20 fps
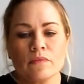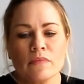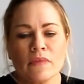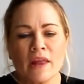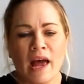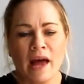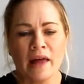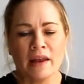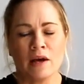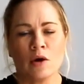
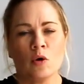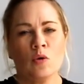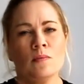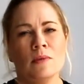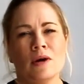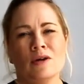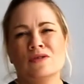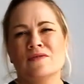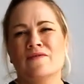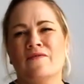and I
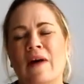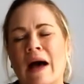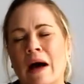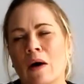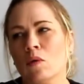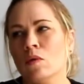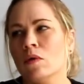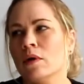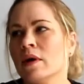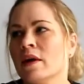almost
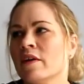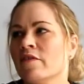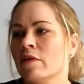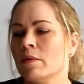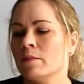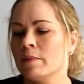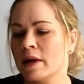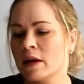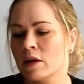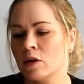felt, if
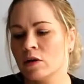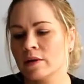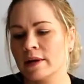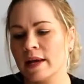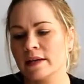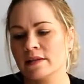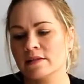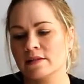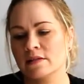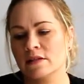I'm being
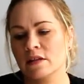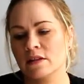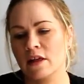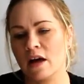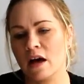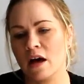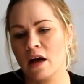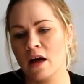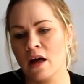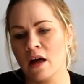honest,
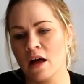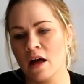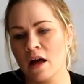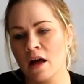that